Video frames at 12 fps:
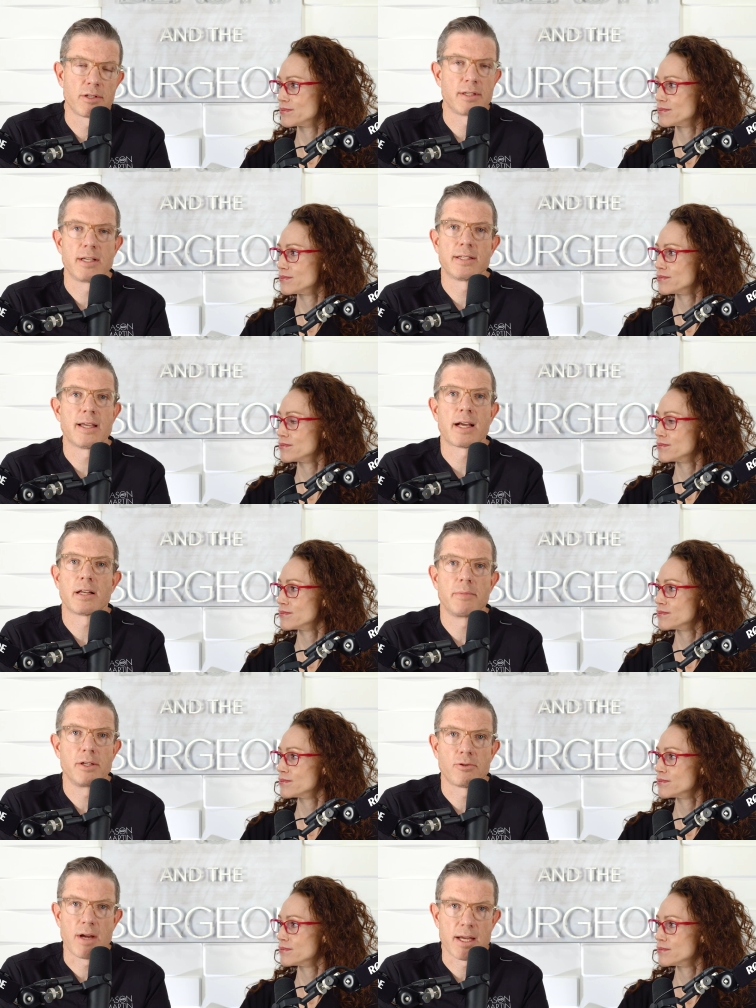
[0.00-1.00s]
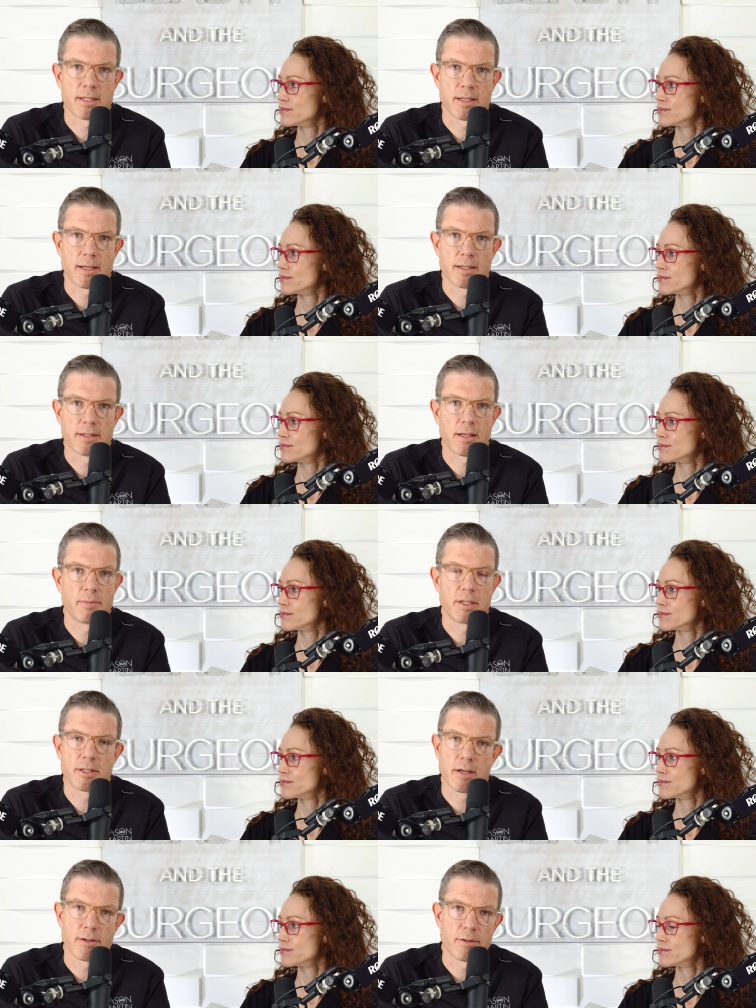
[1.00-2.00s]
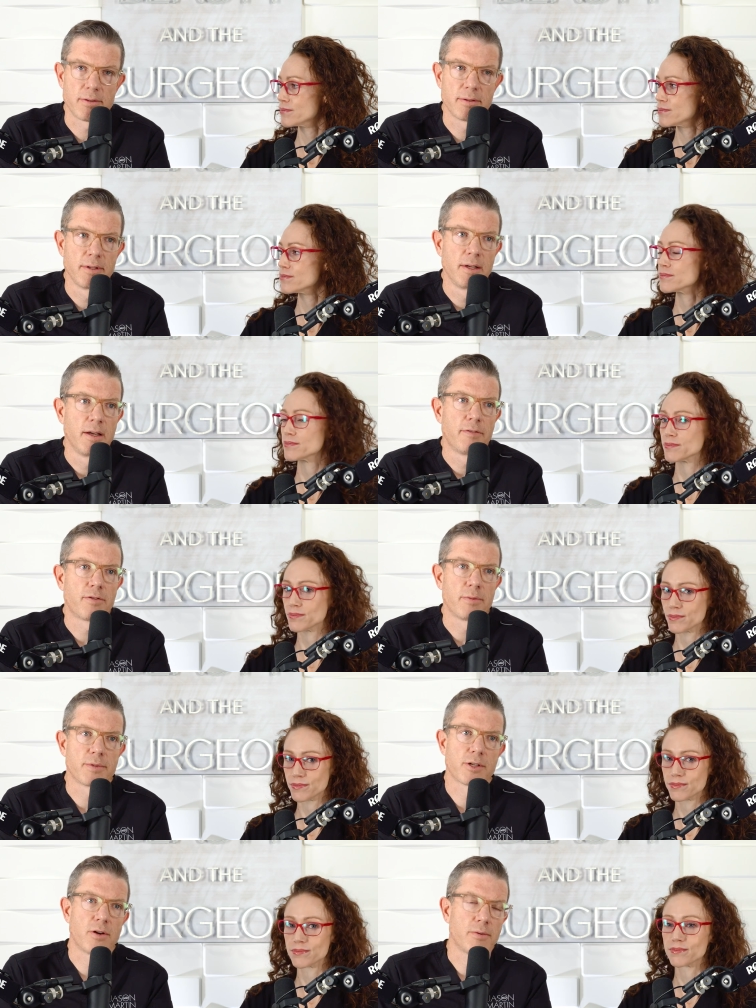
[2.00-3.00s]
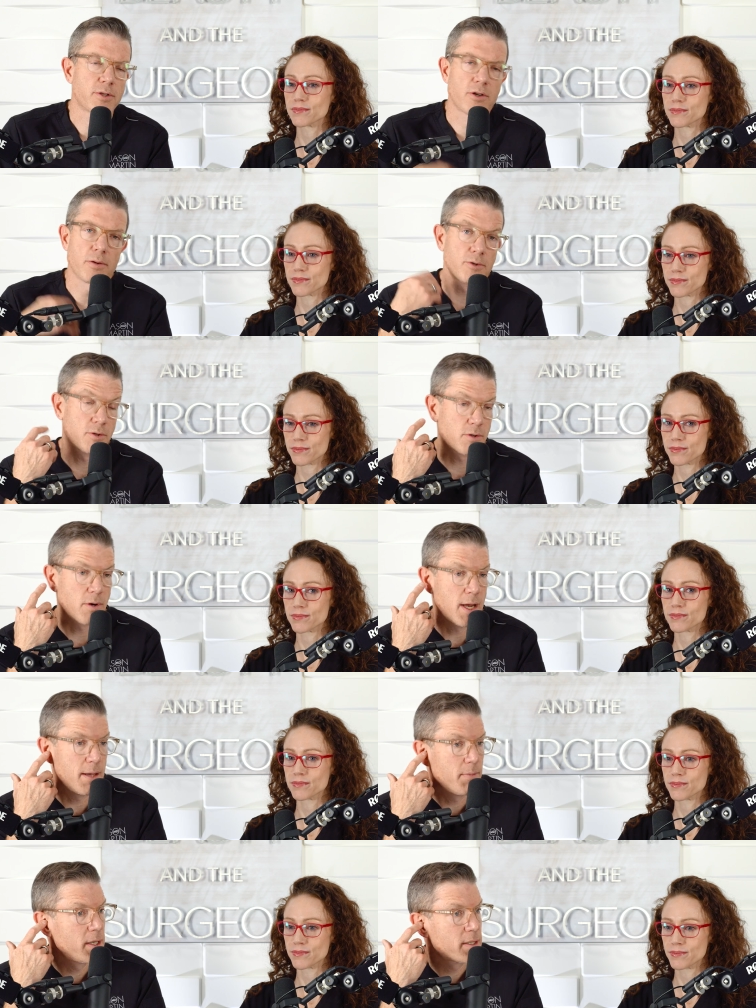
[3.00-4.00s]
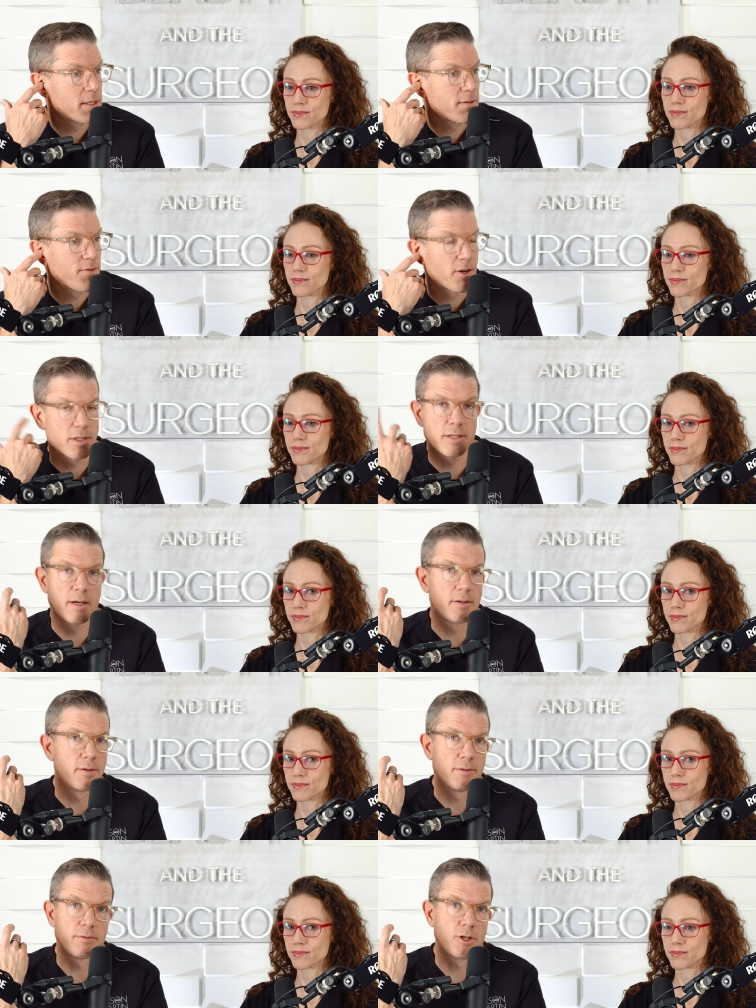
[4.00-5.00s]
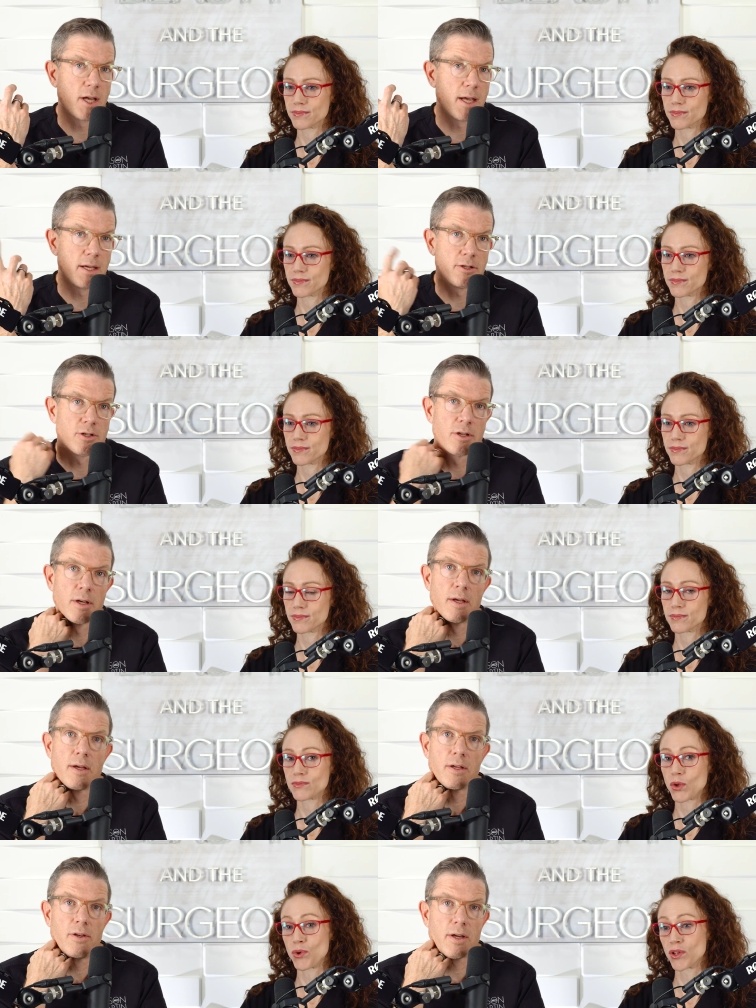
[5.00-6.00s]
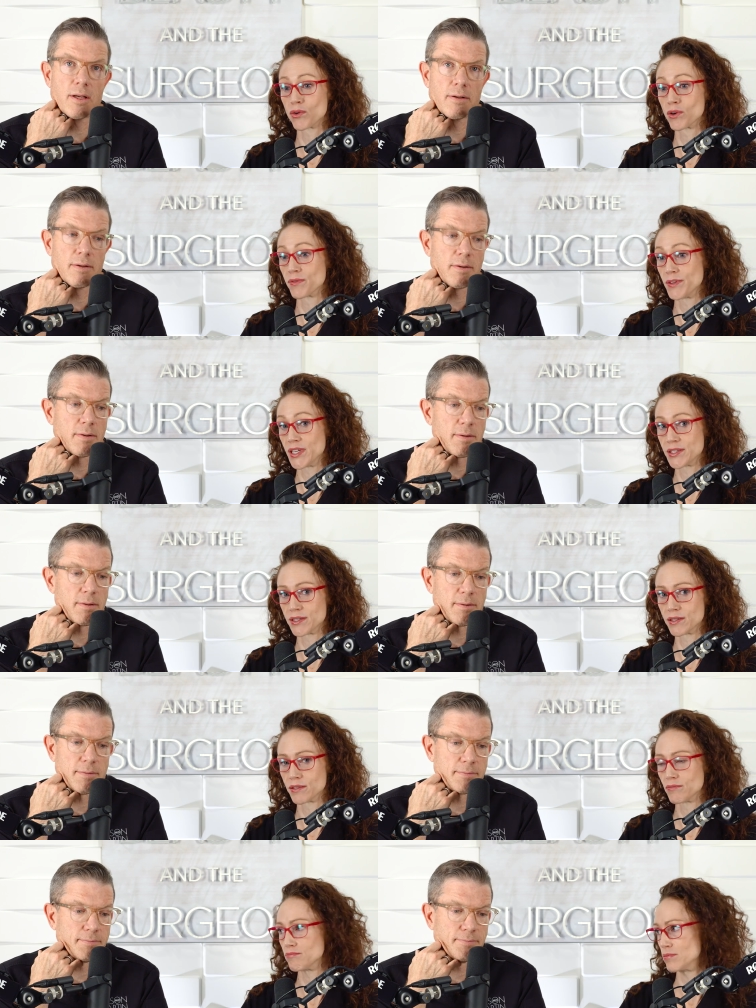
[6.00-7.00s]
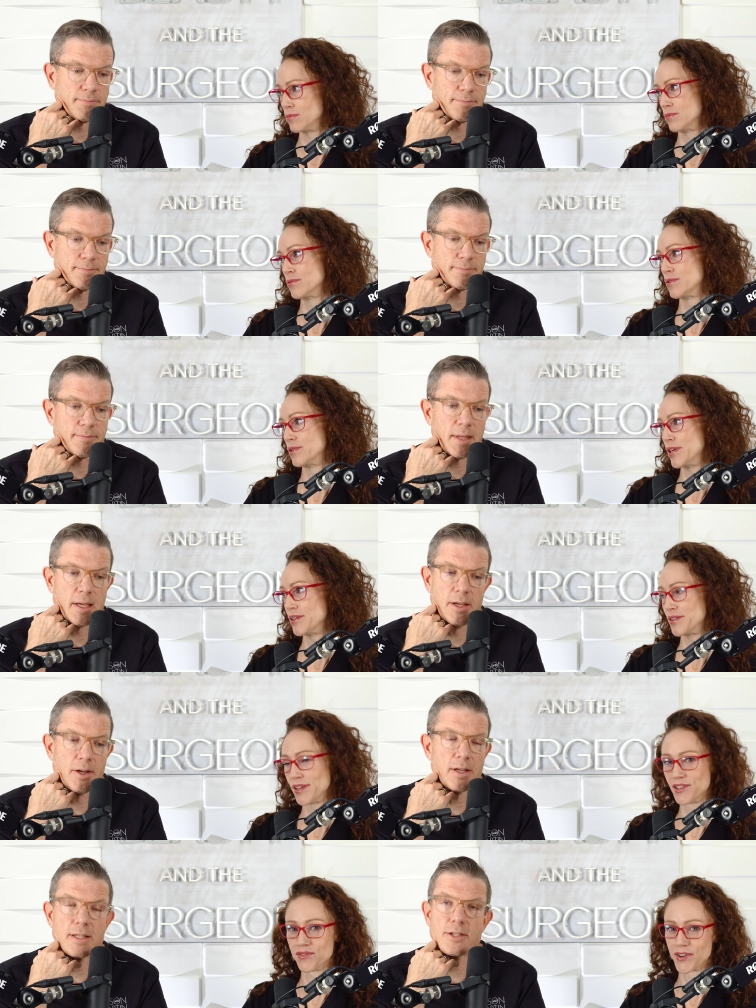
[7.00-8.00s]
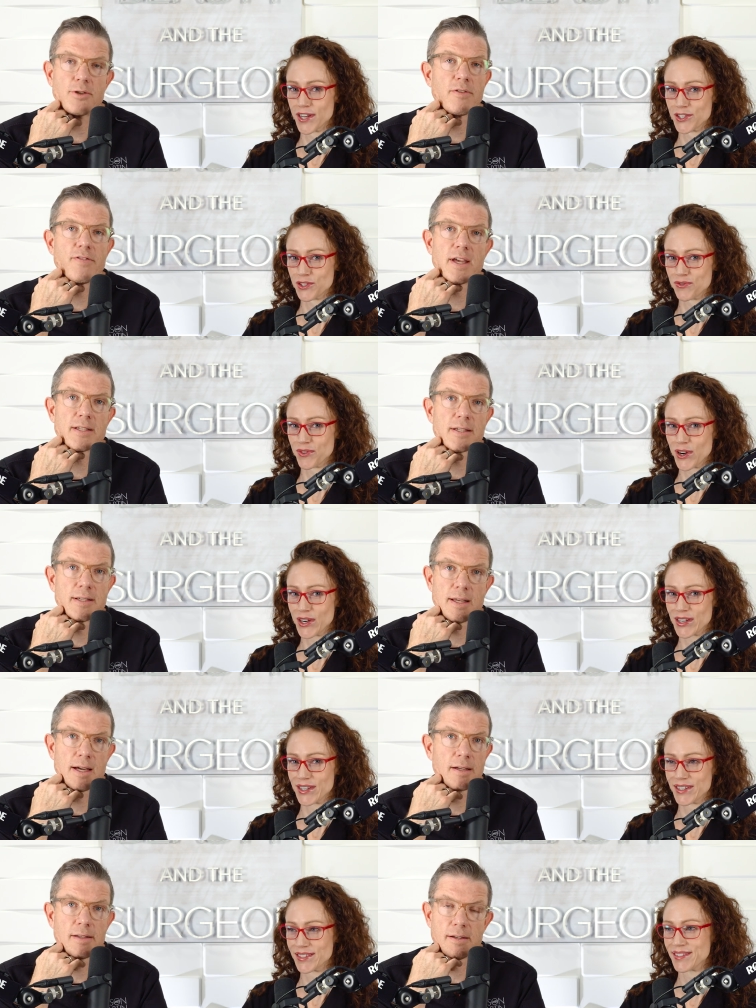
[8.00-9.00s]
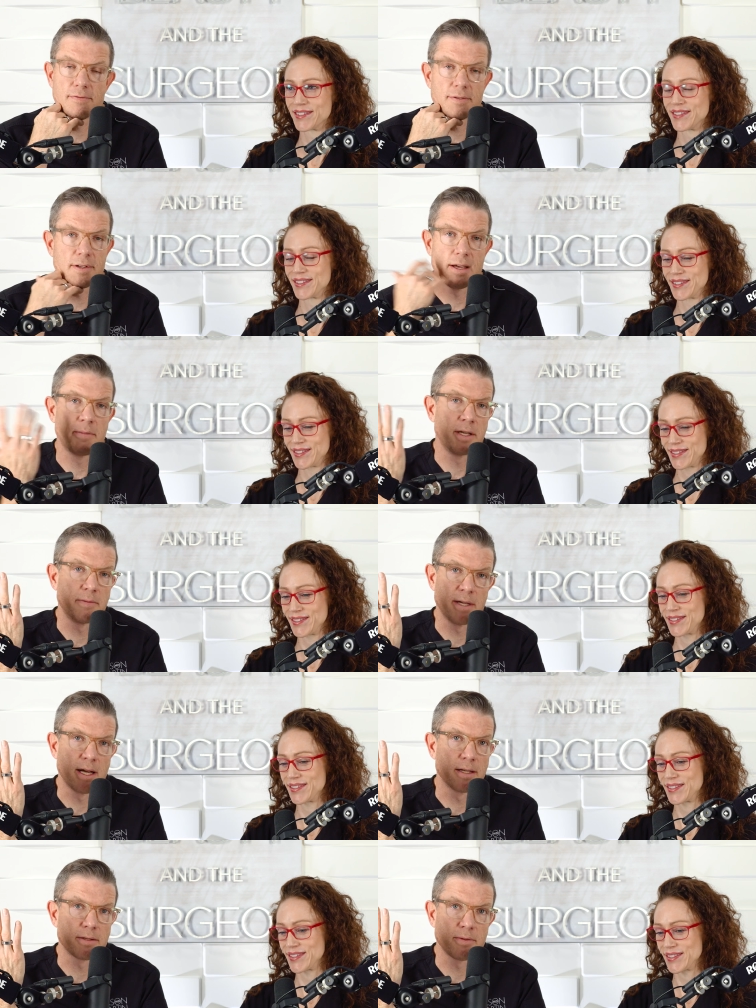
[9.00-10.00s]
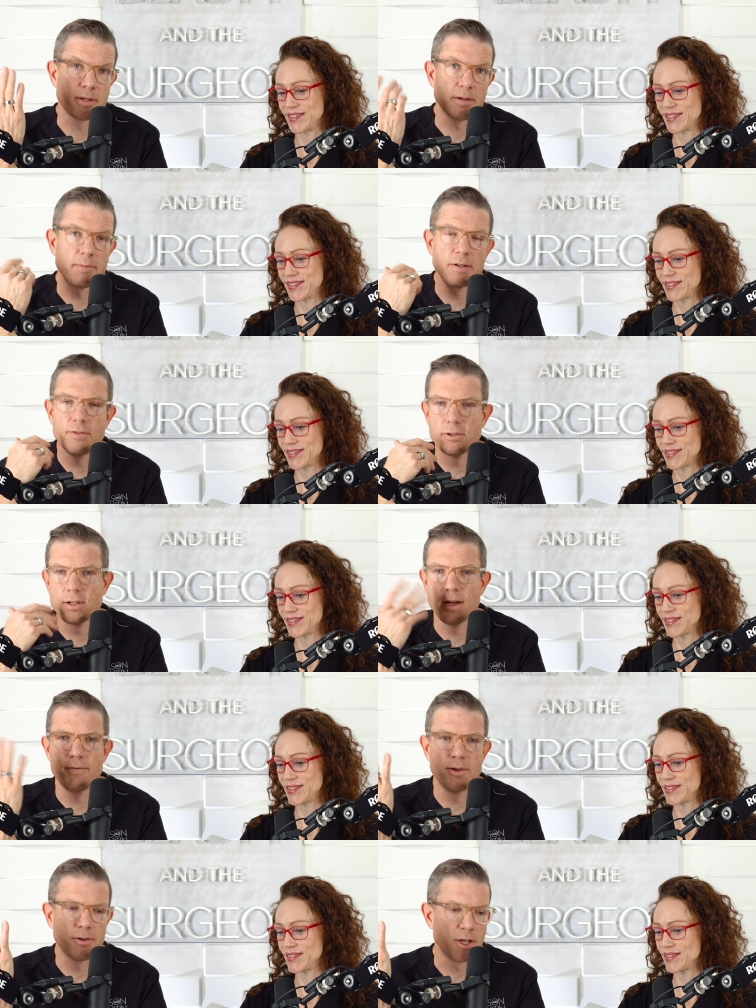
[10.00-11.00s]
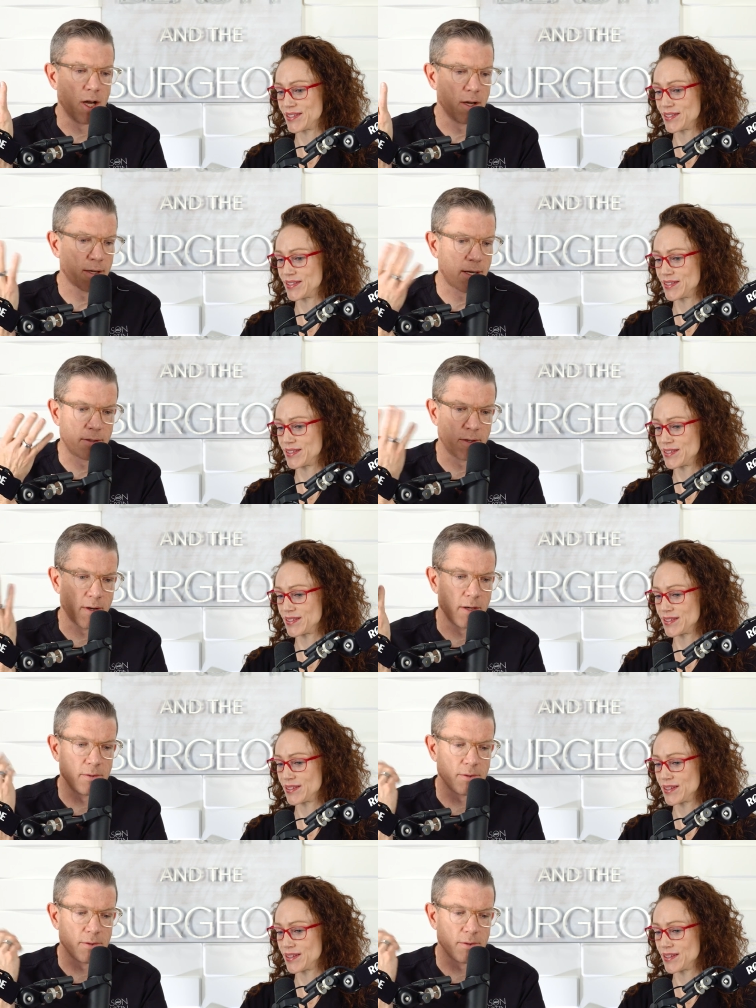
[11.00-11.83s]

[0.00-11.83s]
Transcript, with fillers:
Speaker 1: is, it's not going to be drastic. It's going to be subtle from sculpt. Sculptra is great, but it's this very subtle change.
Speaker 2: well, could, or if it isn't, then you then could just do a face and neck
Speaker 1: lift. I mean, to be honest with you, but if you're t- if you're young, I don't know how